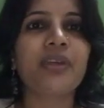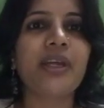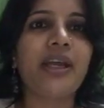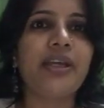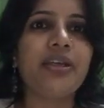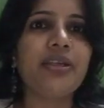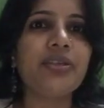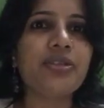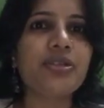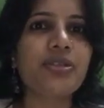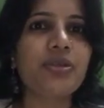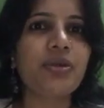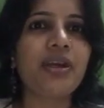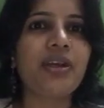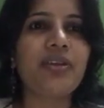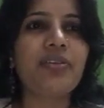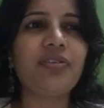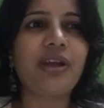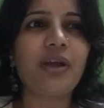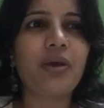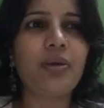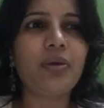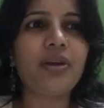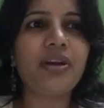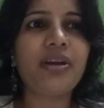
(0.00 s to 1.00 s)
I used to get
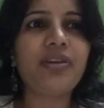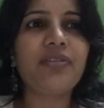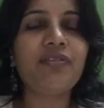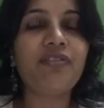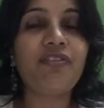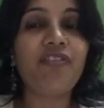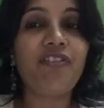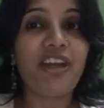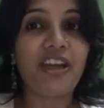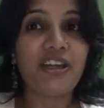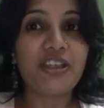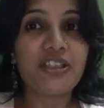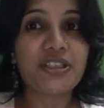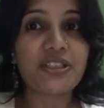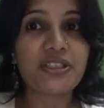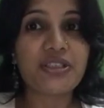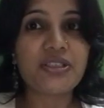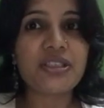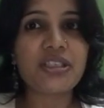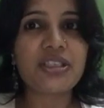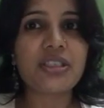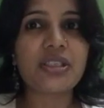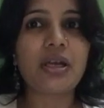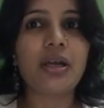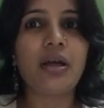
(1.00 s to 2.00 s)
regular
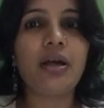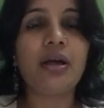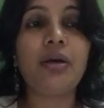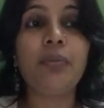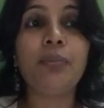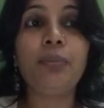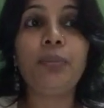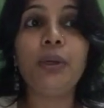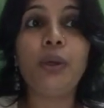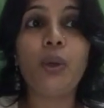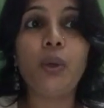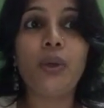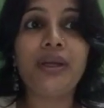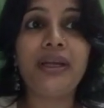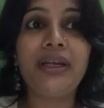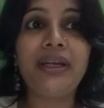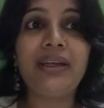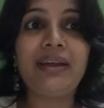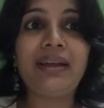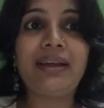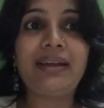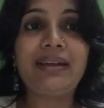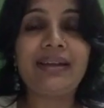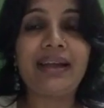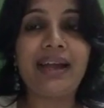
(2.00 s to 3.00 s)
infections,
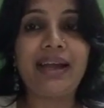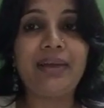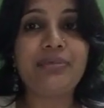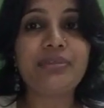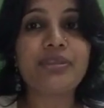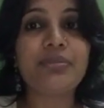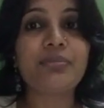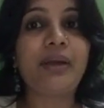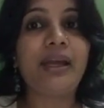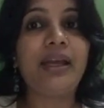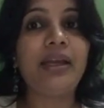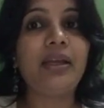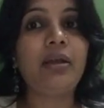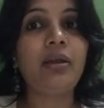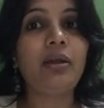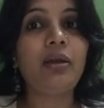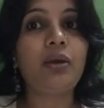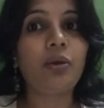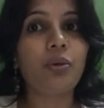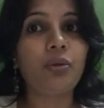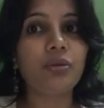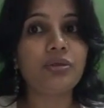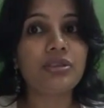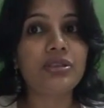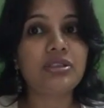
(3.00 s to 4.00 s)
bloating at times, my
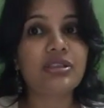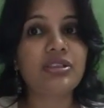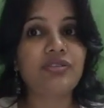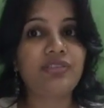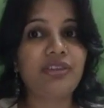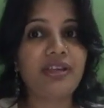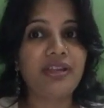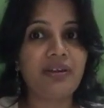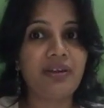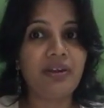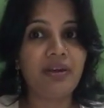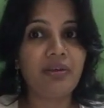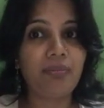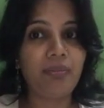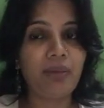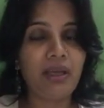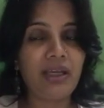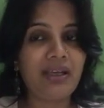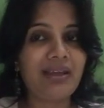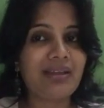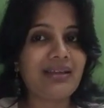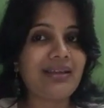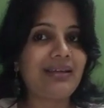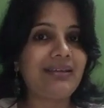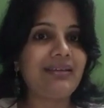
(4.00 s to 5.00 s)
clothes fitting
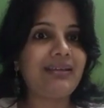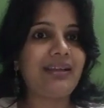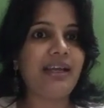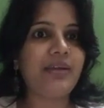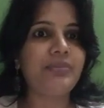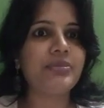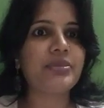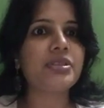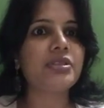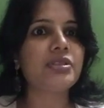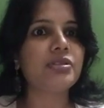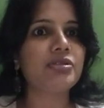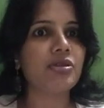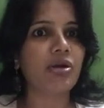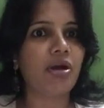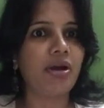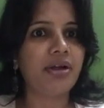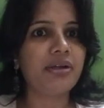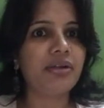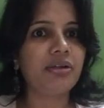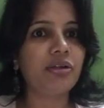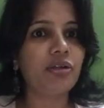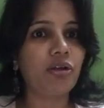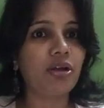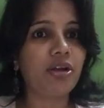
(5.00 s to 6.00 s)
me and at times
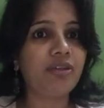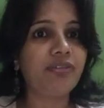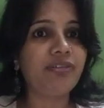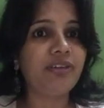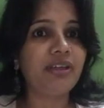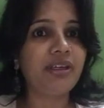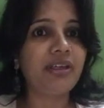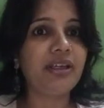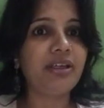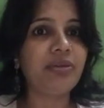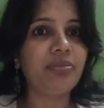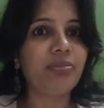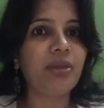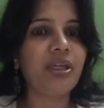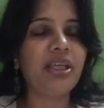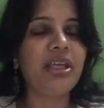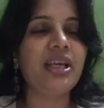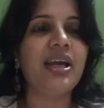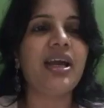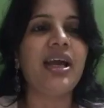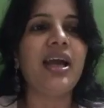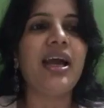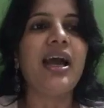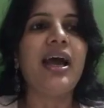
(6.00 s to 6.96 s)
not at all fitting me.